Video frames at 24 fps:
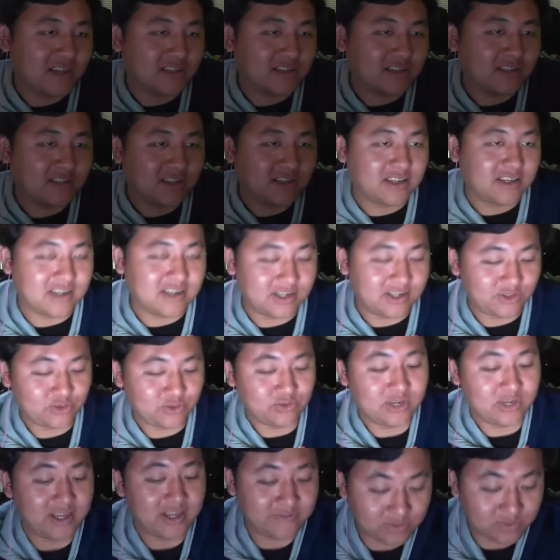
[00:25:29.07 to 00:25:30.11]
I think I do
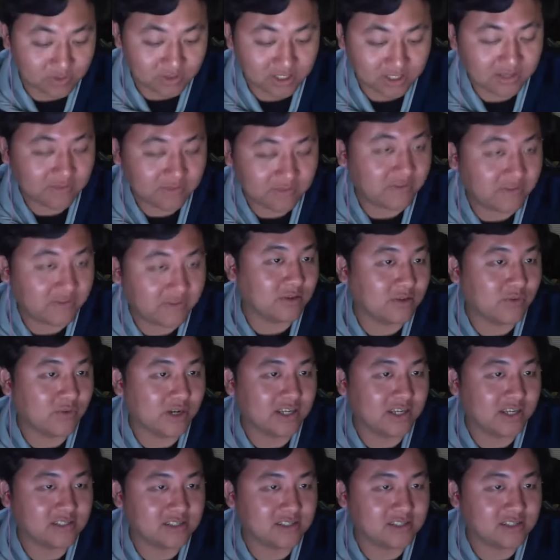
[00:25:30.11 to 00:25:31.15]
have to leave
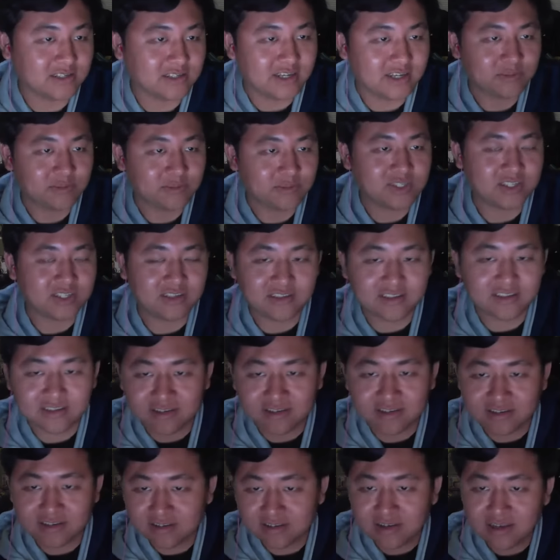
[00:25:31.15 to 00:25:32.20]
anyways because I'm seeing
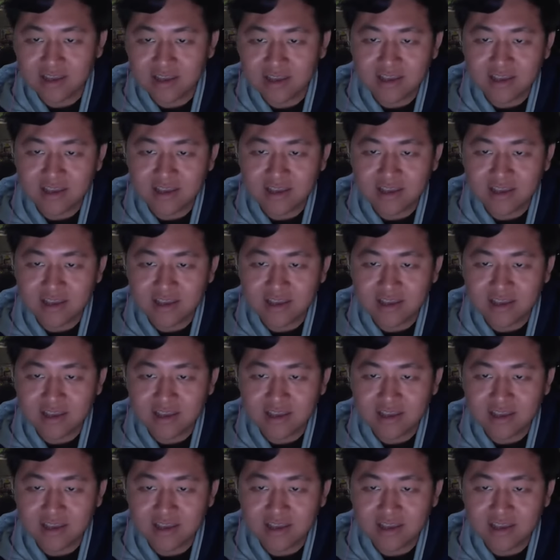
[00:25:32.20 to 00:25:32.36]
the